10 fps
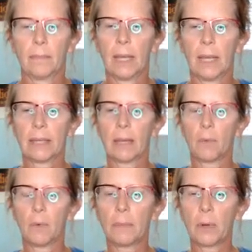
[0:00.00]
And
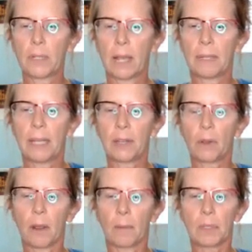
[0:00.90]
then one more time, take
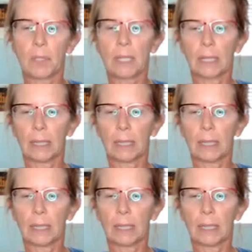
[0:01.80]
your arms just